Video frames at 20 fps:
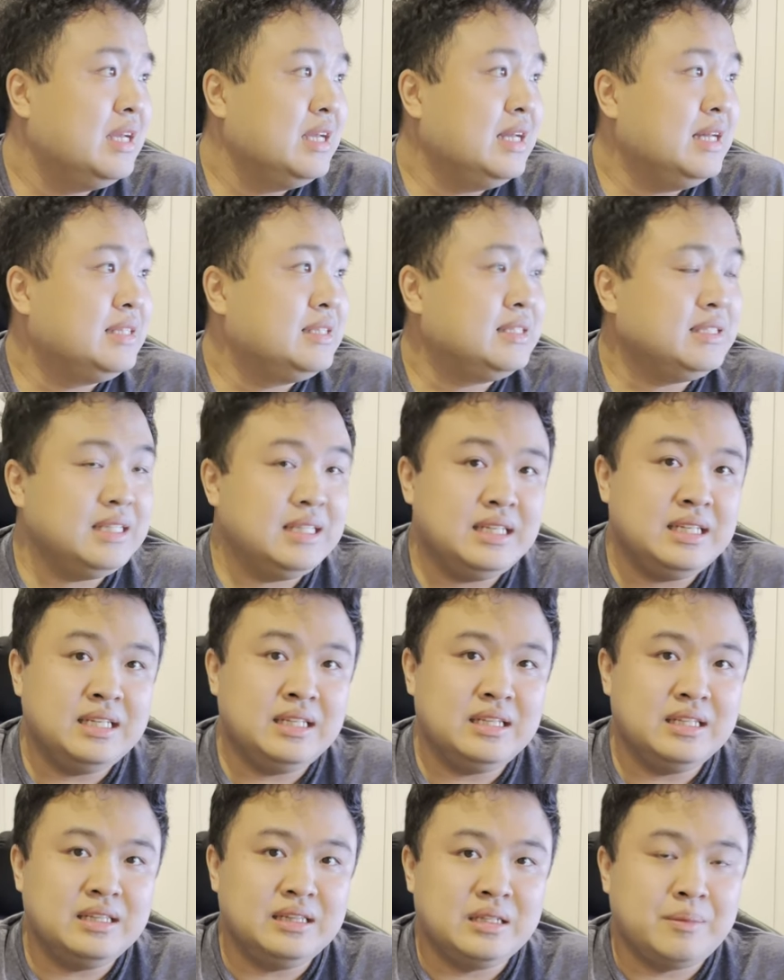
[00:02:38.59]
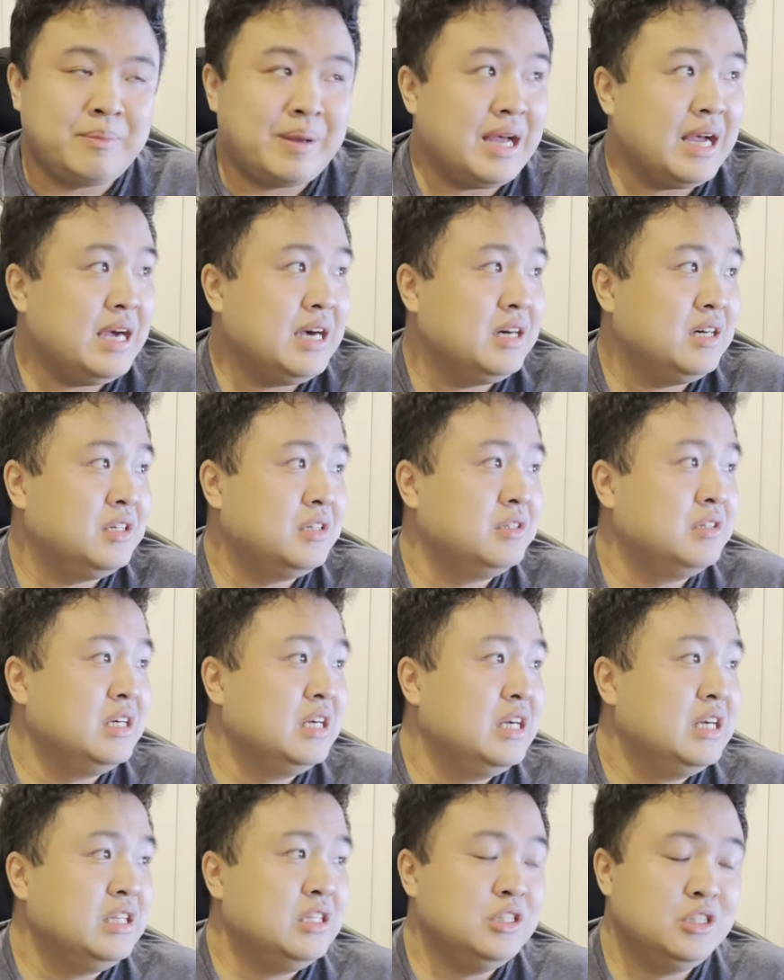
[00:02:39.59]
it's the Lepow
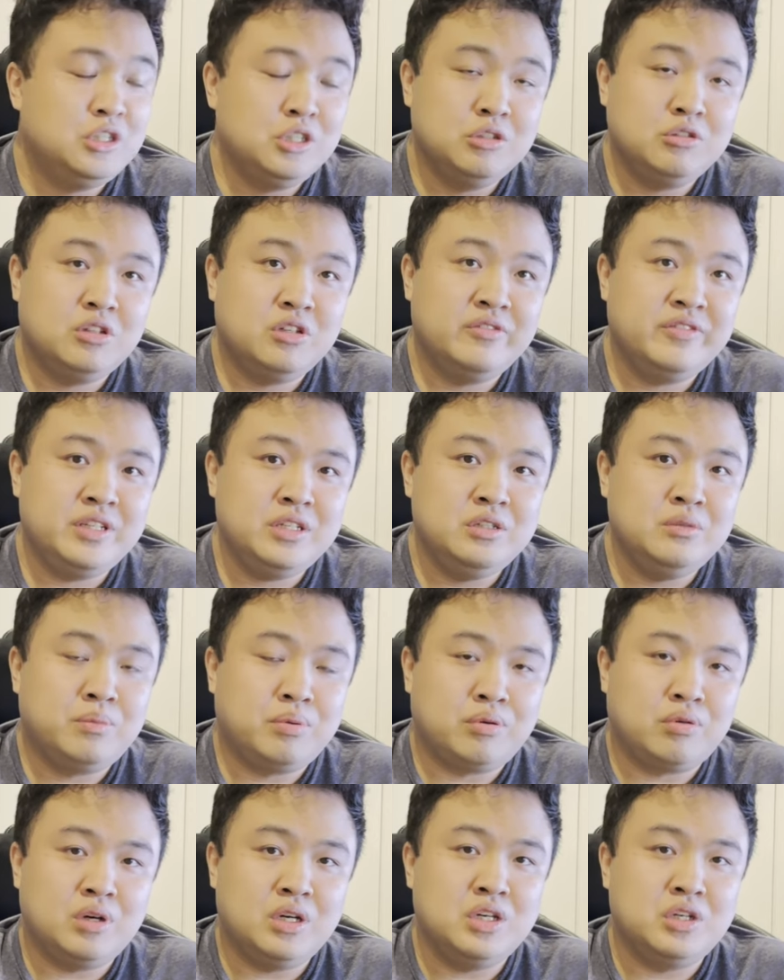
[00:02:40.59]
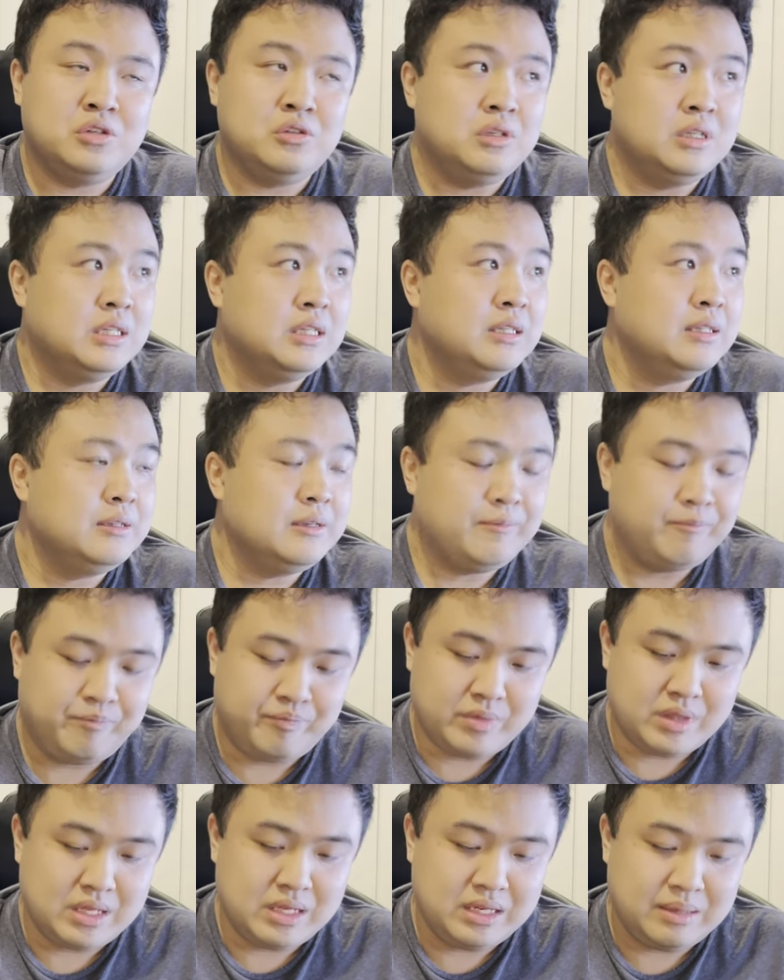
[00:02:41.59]
Dual View Pro
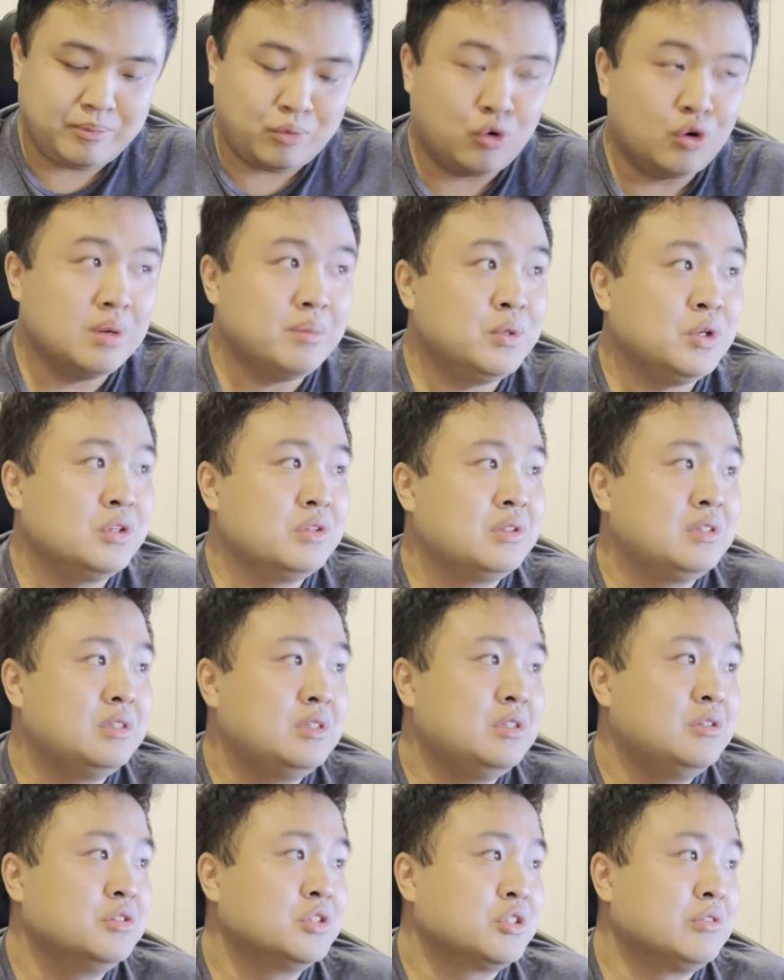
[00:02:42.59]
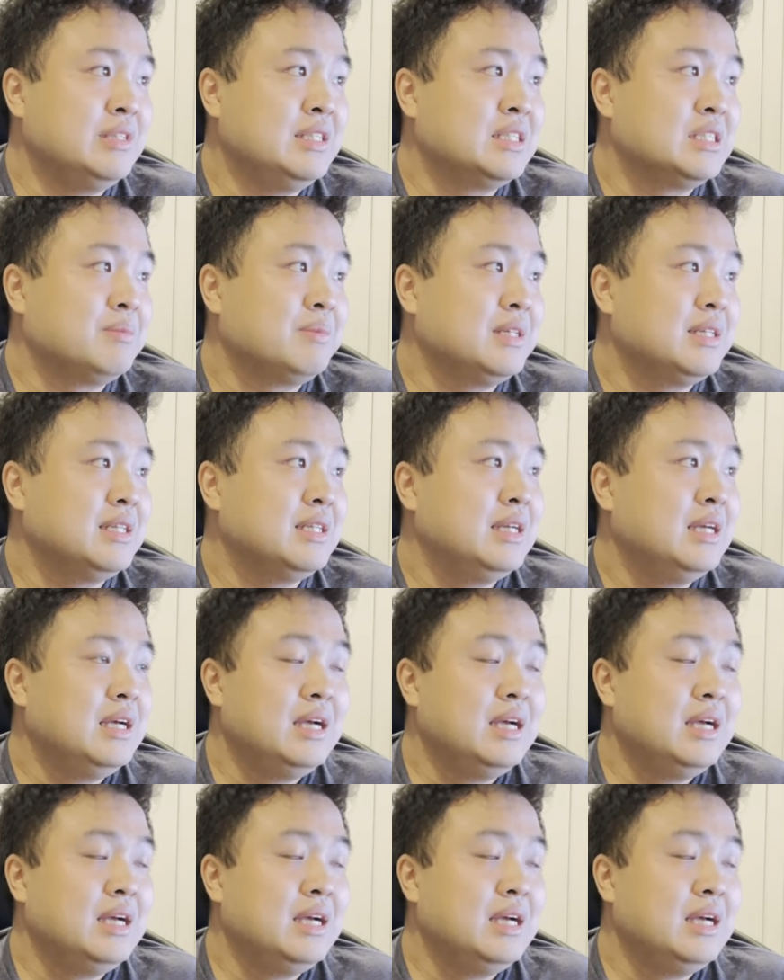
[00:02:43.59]
uh, portable dual screen display.